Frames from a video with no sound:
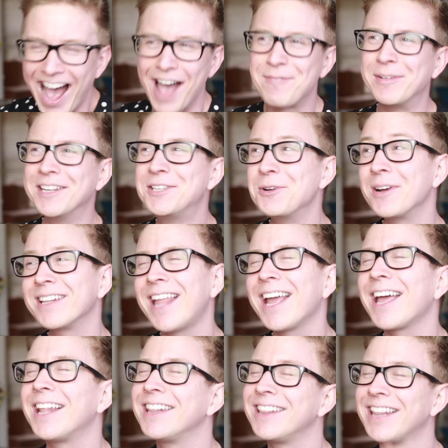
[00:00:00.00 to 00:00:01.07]
I've been doing
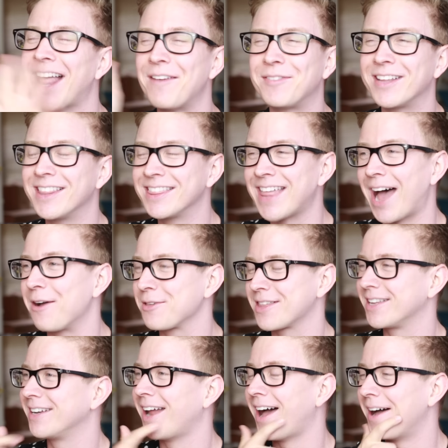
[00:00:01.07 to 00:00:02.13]
like
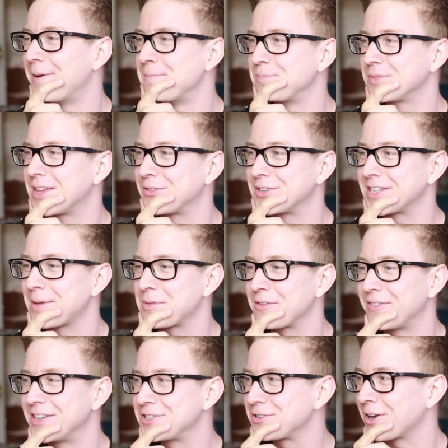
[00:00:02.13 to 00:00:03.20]
11,000 different types
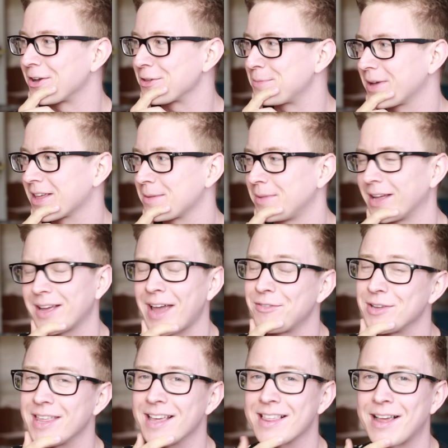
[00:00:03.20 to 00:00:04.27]
of intros because I'm like,
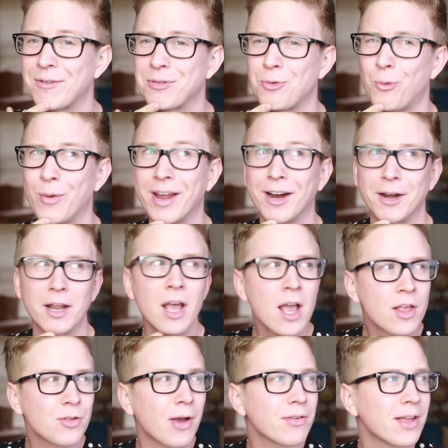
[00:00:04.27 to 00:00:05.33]
everything sounds weird.
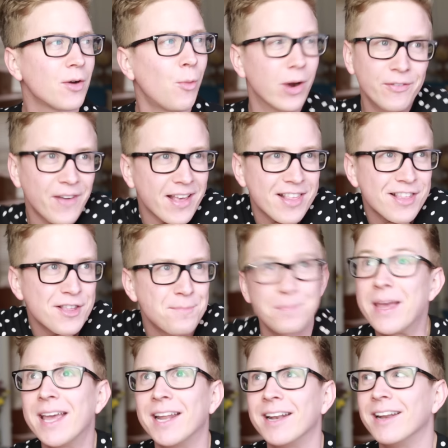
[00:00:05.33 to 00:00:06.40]
So I was like, what if I
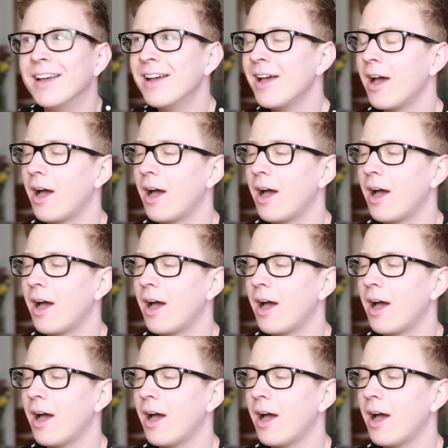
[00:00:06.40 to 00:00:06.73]
spin?